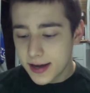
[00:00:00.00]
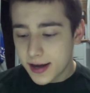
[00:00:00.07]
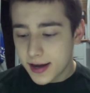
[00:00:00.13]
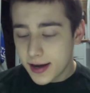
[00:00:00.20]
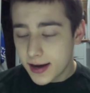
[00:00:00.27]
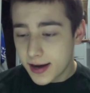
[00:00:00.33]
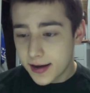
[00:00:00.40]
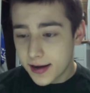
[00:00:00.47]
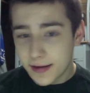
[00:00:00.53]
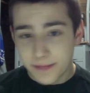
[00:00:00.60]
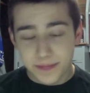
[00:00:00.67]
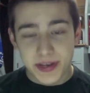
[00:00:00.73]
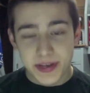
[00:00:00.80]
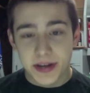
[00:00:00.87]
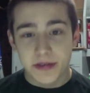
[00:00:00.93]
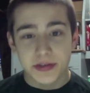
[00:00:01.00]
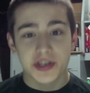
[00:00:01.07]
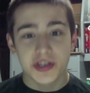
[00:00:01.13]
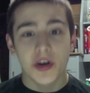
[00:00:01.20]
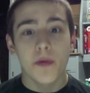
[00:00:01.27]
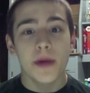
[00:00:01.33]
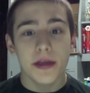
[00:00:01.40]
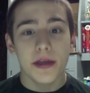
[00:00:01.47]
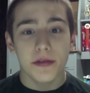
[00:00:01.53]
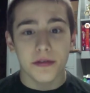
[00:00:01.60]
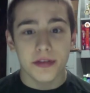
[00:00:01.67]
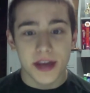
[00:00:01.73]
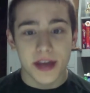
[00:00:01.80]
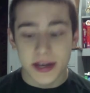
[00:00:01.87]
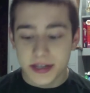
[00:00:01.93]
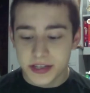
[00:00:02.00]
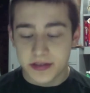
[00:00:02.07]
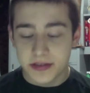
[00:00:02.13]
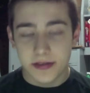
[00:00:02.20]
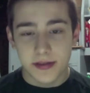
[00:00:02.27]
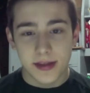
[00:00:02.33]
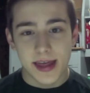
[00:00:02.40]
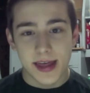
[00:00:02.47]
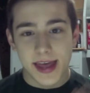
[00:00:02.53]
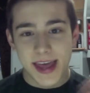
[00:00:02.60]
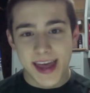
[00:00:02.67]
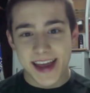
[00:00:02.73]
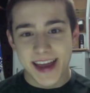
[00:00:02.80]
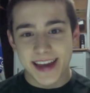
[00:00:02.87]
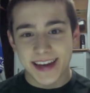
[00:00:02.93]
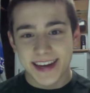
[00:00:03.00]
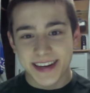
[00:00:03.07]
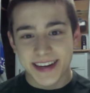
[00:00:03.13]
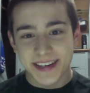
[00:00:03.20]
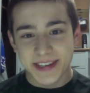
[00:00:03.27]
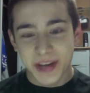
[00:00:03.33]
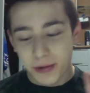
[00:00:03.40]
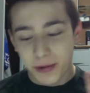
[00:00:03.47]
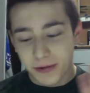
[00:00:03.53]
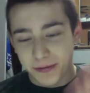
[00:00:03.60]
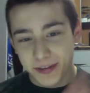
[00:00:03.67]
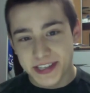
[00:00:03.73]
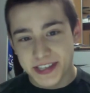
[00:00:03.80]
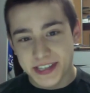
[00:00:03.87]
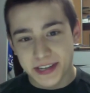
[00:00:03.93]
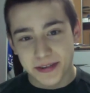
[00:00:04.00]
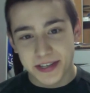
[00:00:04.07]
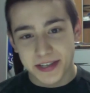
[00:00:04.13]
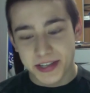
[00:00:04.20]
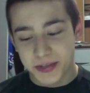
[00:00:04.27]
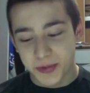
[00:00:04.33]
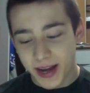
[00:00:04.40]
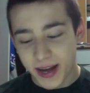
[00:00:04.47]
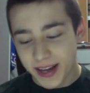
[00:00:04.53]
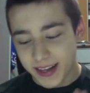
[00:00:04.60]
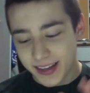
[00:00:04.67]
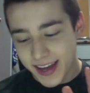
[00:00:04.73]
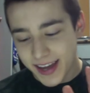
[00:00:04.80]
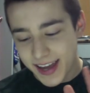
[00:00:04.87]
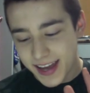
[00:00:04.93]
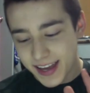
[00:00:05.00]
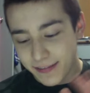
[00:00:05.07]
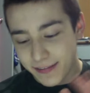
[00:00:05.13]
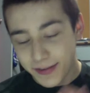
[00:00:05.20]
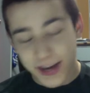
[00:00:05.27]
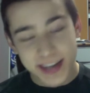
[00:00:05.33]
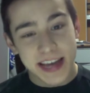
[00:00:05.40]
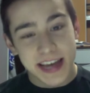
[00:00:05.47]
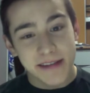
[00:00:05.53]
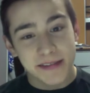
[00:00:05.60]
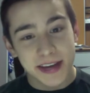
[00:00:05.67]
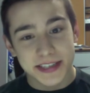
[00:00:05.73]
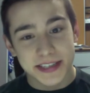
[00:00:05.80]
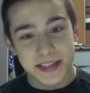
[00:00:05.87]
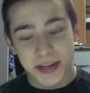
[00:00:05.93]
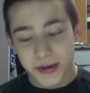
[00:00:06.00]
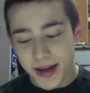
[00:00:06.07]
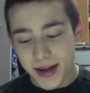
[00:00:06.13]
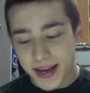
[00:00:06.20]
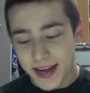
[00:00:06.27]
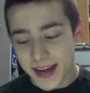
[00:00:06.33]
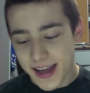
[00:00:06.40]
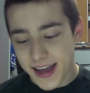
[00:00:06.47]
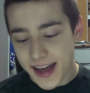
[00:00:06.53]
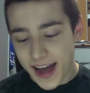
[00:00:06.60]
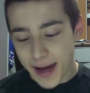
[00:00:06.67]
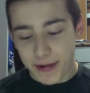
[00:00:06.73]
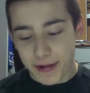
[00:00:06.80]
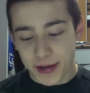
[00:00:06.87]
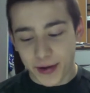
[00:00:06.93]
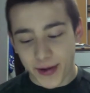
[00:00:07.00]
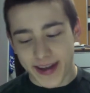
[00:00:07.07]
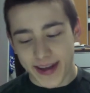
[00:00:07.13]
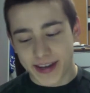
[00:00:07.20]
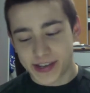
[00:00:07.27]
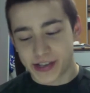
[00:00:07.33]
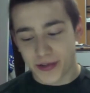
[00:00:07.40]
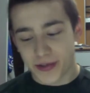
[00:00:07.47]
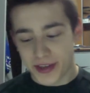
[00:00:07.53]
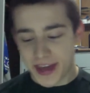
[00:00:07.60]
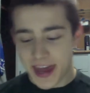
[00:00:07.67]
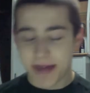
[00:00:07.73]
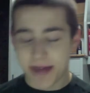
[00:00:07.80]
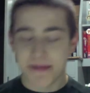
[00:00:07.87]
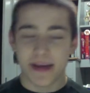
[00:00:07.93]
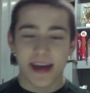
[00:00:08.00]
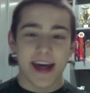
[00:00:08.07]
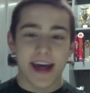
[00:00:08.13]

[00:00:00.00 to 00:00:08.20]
So many other things. And he does the artwork for this series as well. And if you guys haven't guessed it already, I'm going to go ahead and show the game.